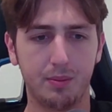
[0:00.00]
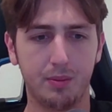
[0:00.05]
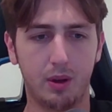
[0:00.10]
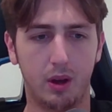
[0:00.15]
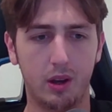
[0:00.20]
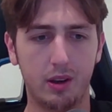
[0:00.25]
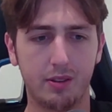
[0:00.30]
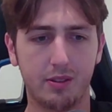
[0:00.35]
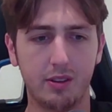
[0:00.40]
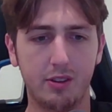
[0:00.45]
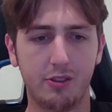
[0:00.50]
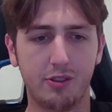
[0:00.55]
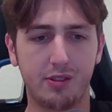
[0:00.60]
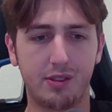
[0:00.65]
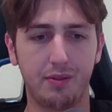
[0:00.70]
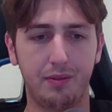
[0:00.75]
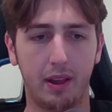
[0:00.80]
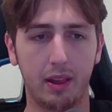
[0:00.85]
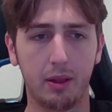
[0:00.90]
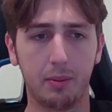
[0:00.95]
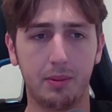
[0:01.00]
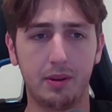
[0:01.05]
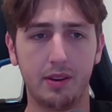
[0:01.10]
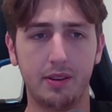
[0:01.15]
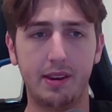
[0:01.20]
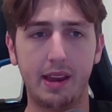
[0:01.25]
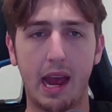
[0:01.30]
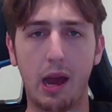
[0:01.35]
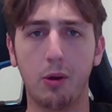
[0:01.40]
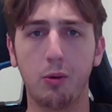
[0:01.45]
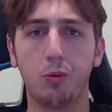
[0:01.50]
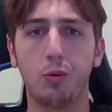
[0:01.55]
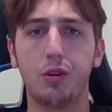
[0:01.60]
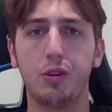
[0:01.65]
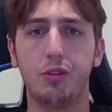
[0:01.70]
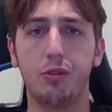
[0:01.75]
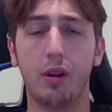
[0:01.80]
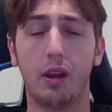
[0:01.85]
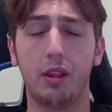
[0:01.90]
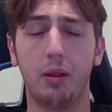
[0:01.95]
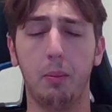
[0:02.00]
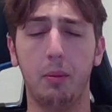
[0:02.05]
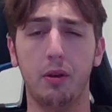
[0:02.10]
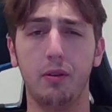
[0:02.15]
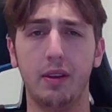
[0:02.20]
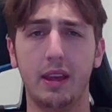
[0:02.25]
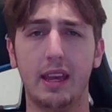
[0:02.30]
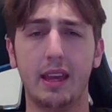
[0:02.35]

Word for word: honestly just developed downward throughout the movie.